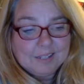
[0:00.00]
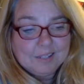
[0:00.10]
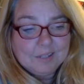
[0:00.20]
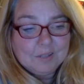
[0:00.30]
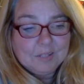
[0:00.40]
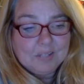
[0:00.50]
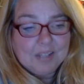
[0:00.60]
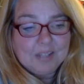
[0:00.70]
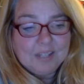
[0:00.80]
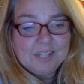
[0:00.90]
which
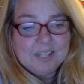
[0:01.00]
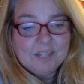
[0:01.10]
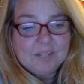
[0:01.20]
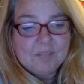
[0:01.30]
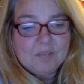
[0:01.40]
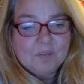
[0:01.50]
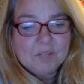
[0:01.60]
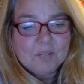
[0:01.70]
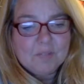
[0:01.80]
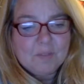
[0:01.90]
unleashed a
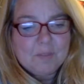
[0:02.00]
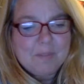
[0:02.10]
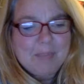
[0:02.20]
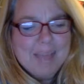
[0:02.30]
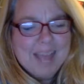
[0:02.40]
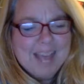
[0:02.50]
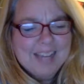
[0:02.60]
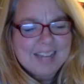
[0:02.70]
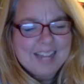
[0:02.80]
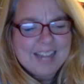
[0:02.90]
force for
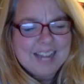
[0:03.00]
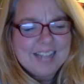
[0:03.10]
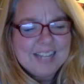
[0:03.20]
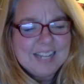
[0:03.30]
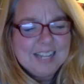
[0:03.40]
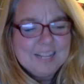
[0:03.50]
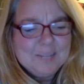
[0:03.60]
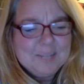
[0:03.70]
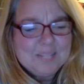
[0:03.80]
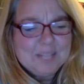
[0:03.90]
bad that had
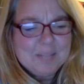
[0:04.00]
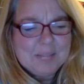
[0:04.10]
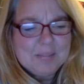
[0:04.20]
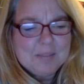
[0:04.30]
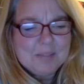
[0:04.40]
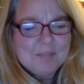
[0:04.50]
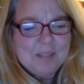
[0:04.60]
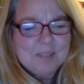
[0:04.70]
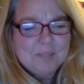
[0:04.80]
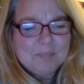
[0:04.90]
sometimes
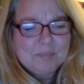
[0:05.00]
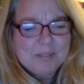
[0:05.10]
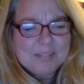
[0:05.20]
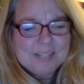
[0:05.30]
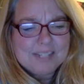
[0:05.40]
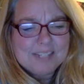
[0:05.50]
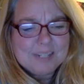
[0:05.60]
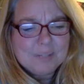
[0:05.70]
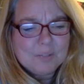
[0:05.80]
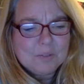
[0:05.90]
felt present in
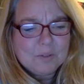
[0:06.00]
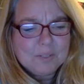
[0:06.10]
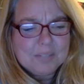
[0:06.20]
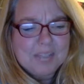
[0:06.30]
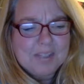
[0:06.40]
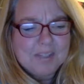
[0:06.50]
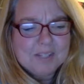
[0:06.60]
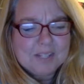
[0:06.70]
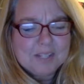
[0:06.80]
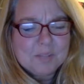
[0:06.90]
the world ever
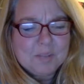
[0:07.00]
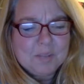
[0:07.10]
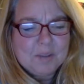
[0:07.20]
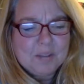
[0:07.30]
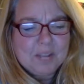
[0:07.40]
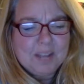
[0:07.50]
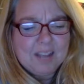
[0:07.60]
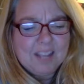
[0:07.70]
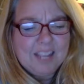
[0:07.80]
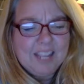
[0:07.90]
since we were
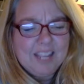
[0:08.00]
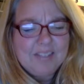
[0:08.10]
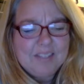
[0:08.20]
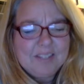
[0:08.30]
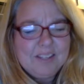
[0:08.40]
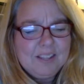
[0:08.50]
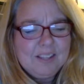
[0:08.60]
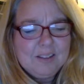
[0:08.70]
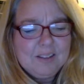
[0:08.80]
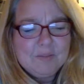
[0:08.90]
young, even
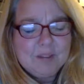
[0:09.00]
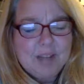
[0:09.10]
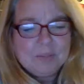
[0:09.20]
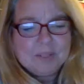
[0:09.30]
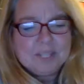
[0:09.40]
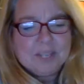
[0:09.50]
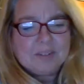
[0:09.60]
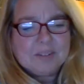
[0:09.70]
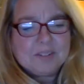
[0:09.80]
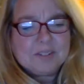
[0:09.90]
for
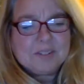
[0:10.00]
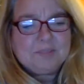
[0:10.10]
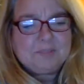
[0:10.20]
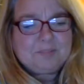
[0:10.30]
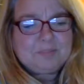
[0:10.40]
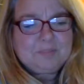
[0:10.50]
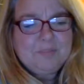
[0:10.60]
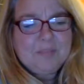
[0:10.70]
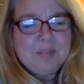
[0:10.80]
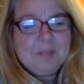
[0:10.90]
non-believers.
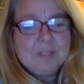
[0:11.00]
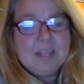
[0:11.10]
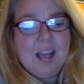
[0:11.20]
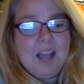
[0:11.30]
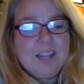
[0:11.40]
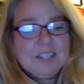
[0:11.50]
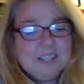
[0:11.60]
It was not